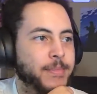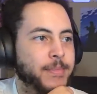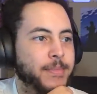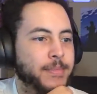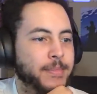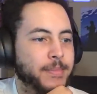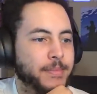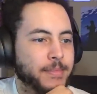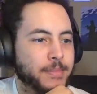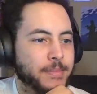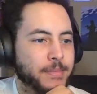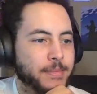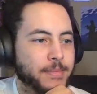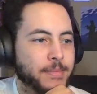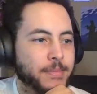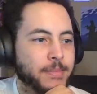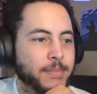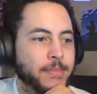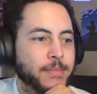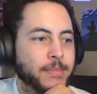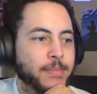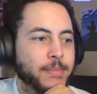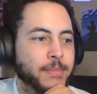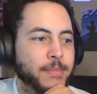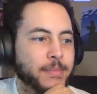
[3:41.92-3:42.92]

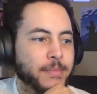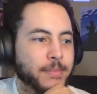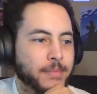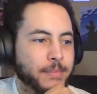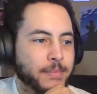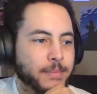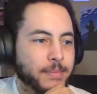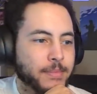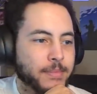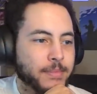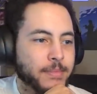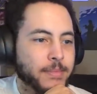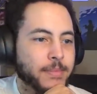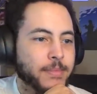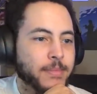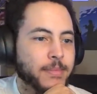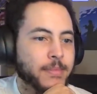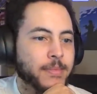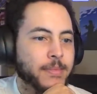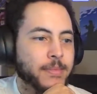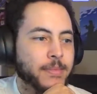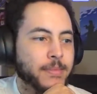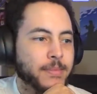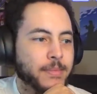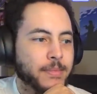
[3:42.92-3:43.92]

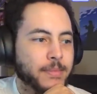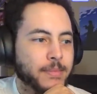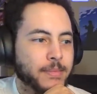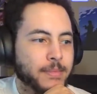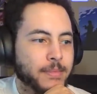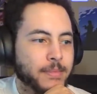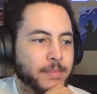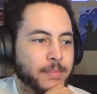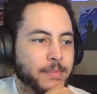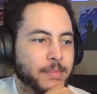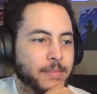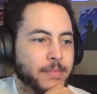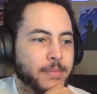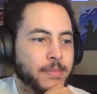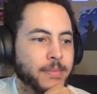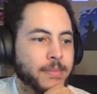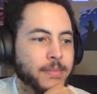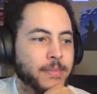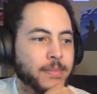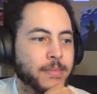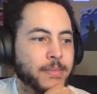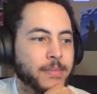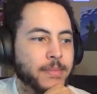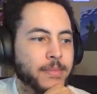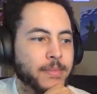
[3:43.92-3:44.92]

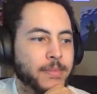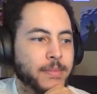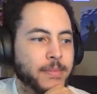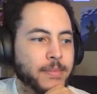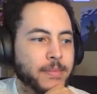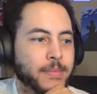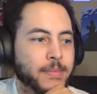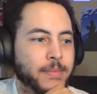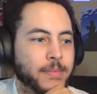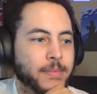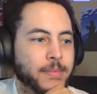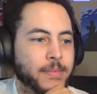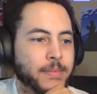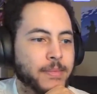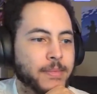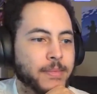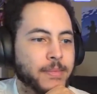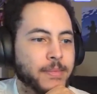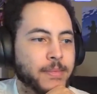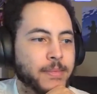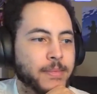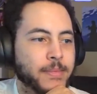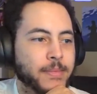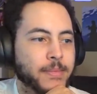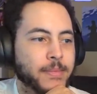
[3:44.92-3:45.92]

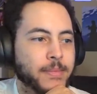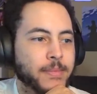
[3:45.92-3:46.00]
No one is speaking in this clip.